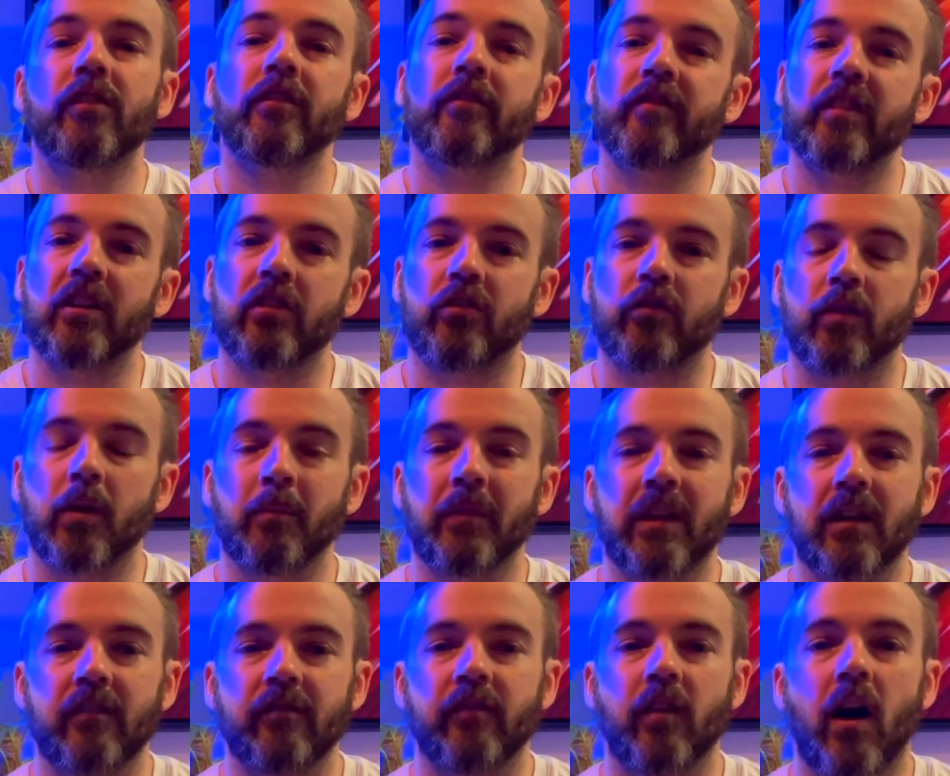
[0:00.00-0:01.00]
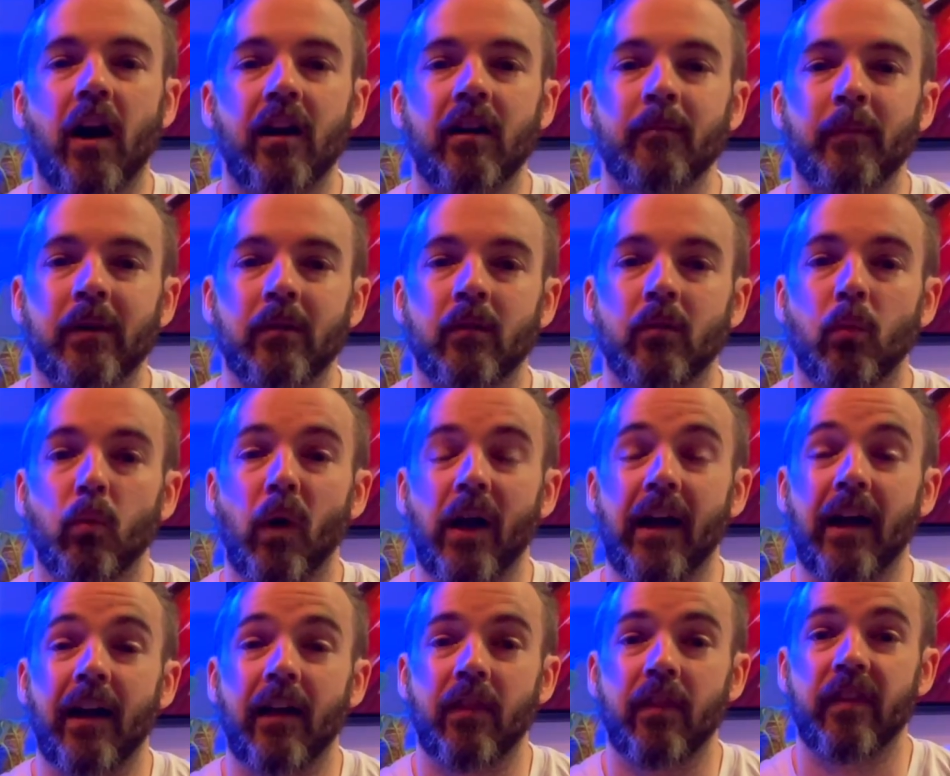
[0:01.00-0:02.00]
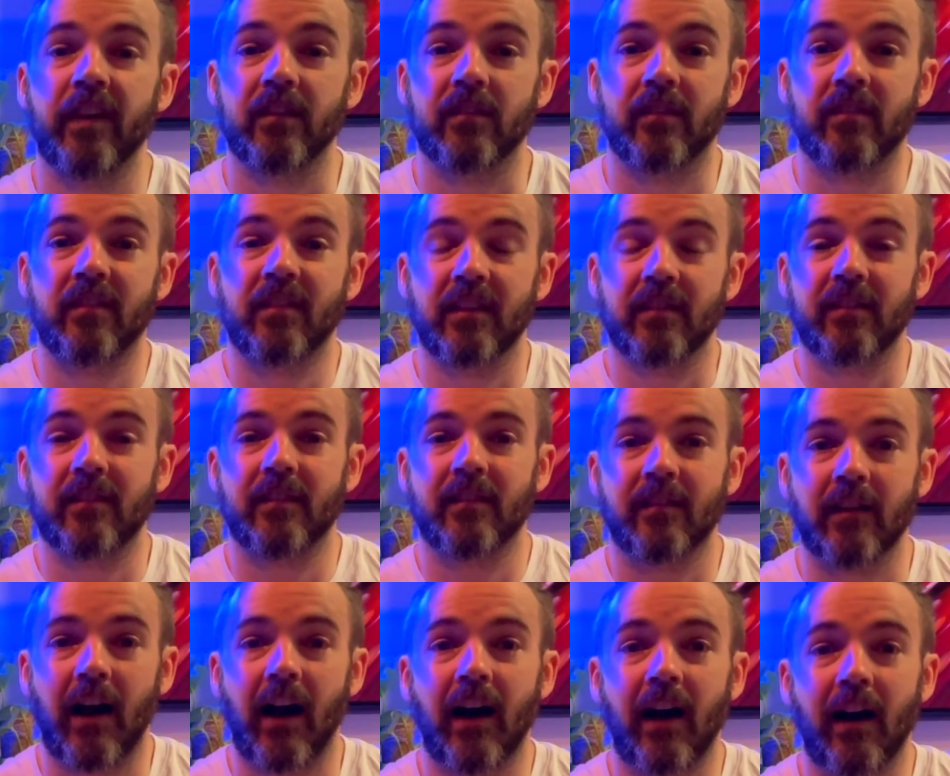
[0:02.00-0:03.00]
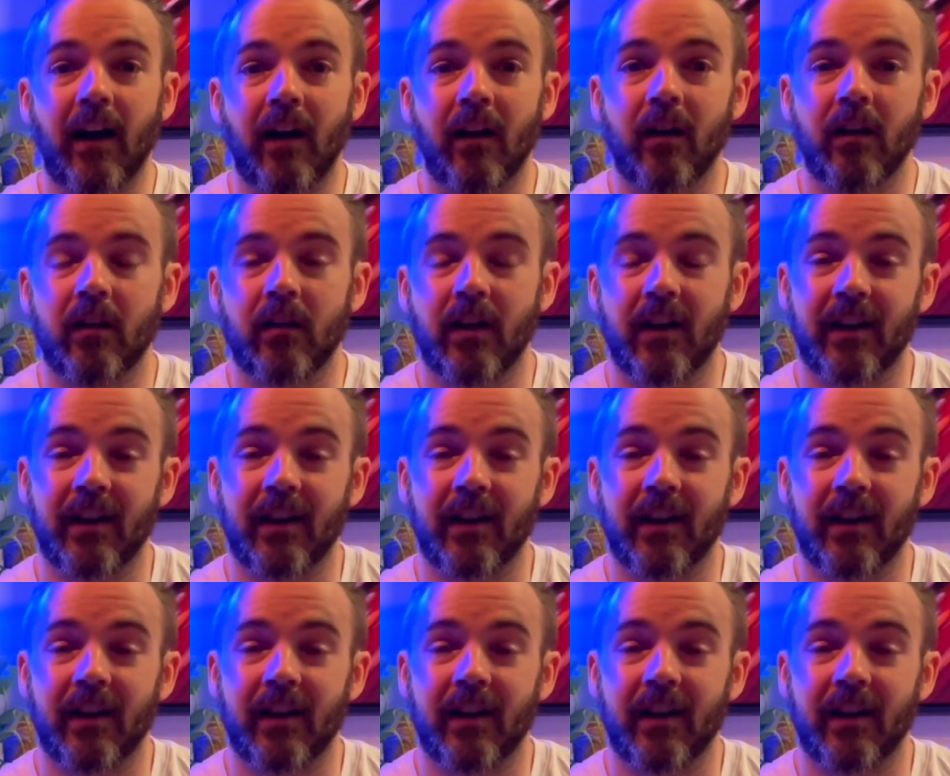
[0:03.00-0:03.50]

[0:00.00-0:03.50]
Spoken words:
the fish from the environment where these cysts are